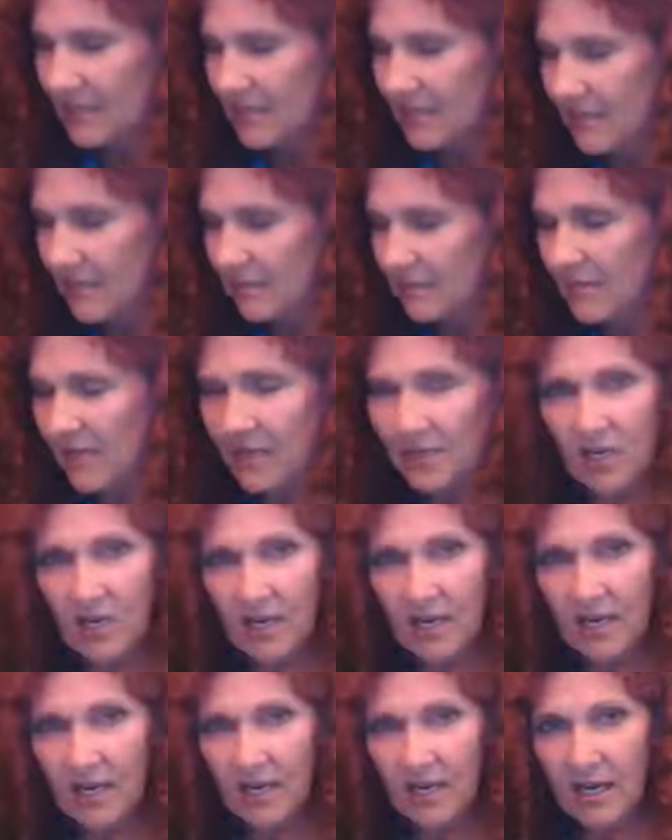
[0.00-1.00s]
10
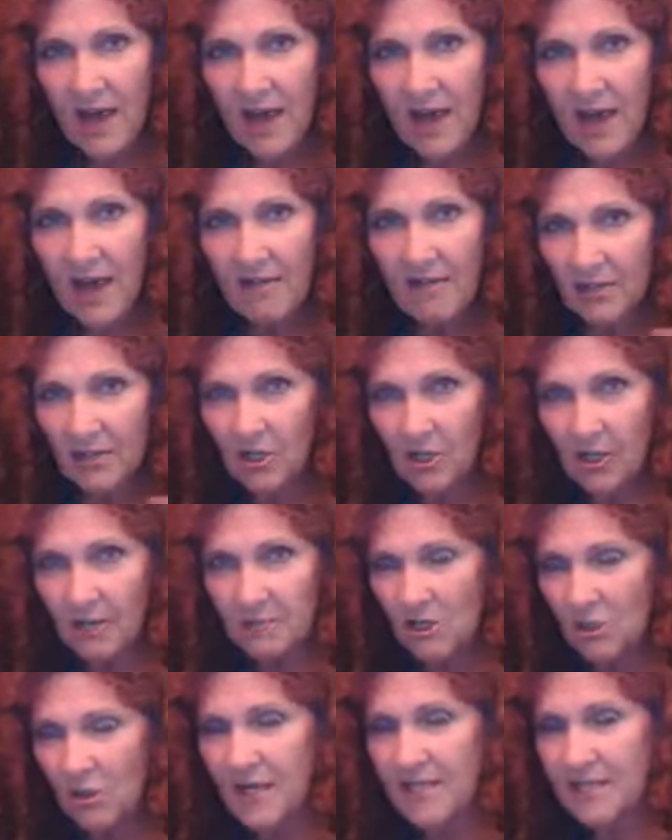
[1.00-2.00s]
milligrams, 5
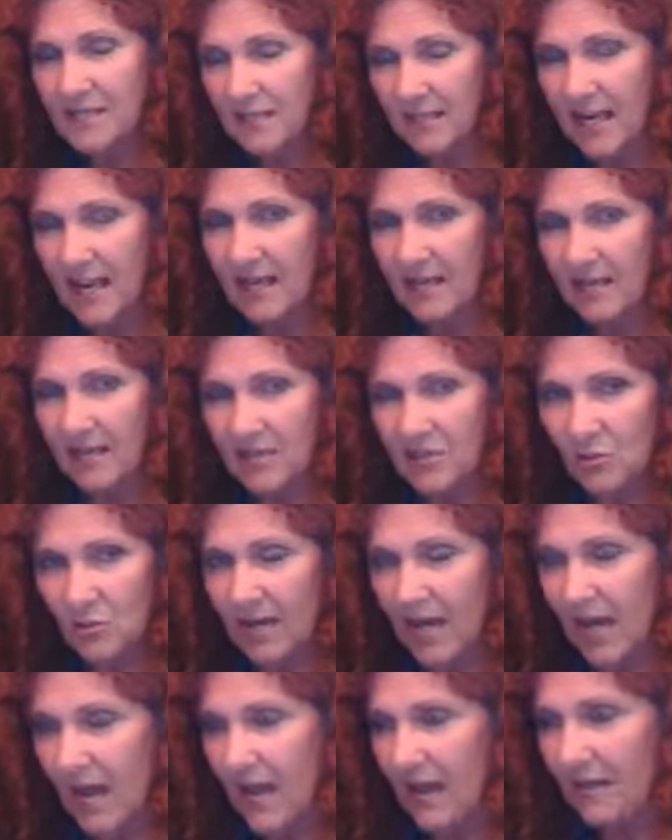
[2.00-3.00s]
milligrams twice a day is
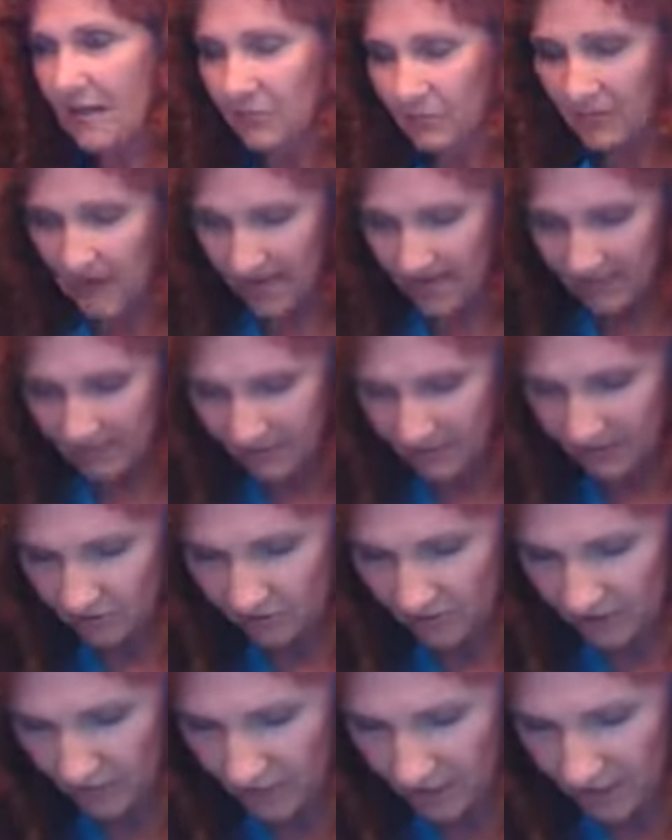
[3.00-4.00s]
what I recommend
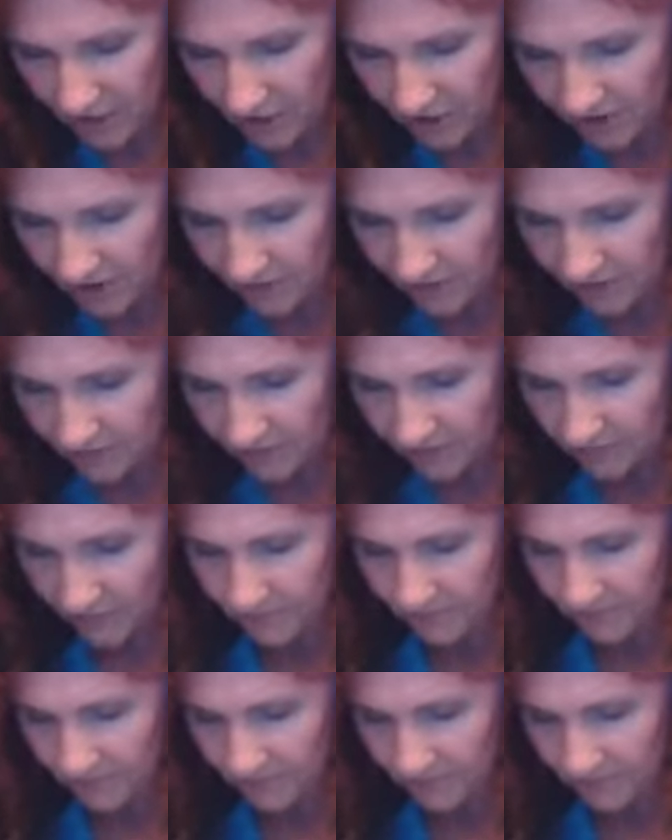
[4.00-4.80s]
with patients.